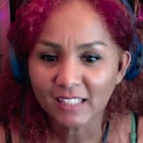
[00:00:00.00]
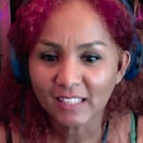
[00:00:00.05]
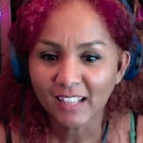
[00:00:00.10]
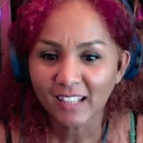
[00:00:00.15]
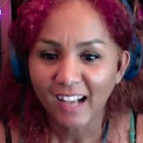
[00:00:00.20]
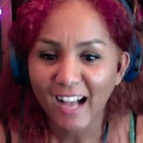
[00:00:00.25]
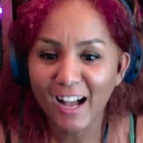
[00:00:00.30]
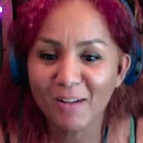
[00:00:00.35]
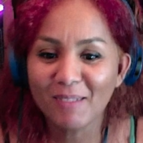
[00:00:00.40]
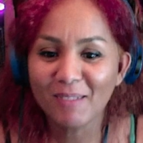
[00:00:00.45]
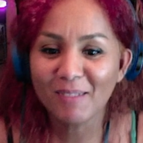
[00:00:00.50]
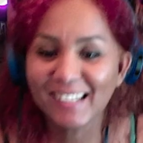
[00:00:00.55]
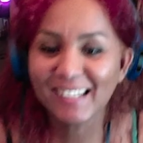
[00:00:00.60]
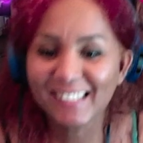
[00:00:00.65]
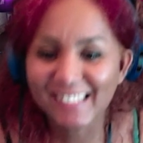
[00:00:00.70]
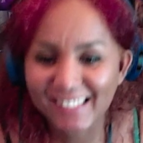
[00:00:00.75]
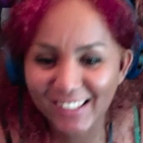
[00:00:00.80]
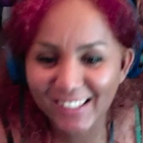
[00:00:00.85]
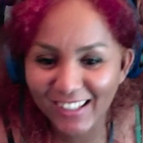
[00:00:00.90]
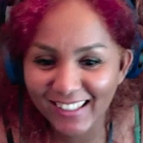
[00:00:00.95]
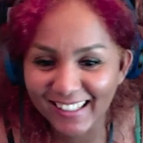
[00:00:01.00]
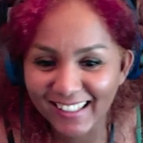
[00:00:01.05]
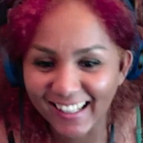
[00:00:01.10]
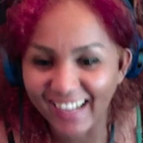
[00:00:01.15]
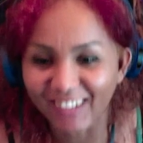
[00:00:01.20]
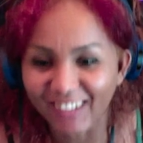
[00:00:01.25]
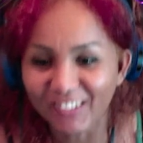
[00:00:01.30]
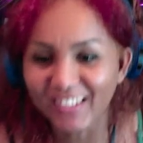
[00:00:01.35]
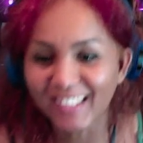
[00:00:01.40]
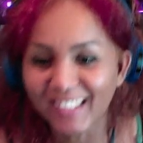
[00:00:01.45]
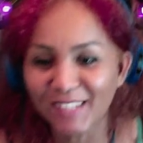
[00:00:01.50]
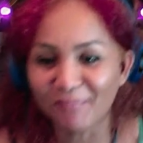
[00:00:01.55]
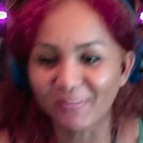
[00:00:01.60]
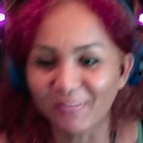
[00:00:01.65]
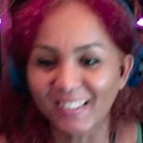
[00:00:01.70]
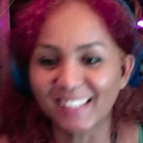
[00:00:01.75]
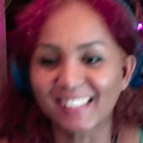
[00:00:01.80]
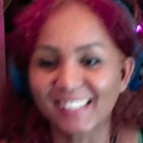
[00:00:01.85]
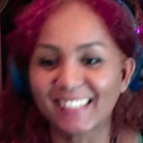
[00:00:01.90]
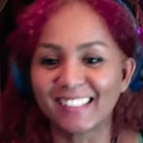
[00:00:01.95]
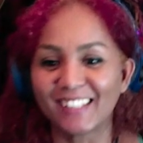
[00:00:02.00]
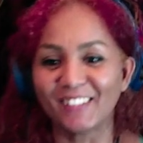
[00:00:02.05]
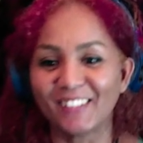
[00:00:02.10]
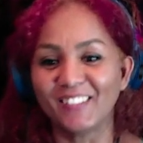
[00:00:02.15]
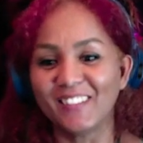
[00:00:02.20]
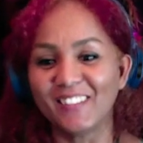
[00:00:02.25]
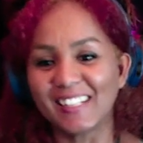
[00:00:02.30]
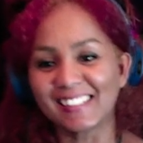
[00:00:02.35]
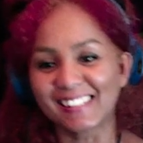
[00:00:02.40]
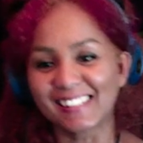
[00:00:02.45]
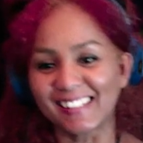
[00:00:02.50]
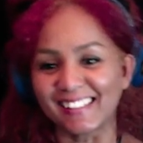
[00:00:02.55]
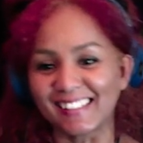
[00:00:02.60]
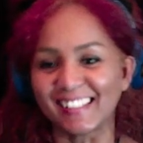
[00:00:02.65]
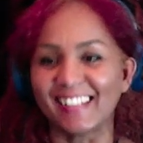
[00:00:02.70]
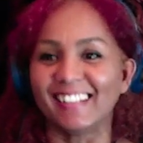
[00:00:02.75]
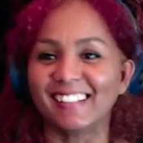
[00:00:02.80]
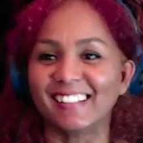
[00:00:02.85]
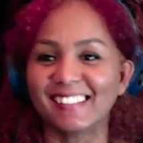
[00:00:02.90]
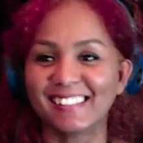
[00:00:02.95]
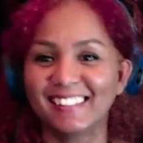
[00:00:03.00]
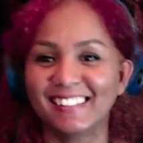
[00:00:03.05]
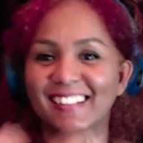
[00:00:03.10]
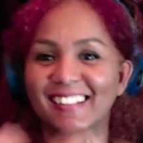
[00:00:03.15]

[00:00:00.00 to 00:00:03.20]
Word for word: Amen, Zoila, really positive messages.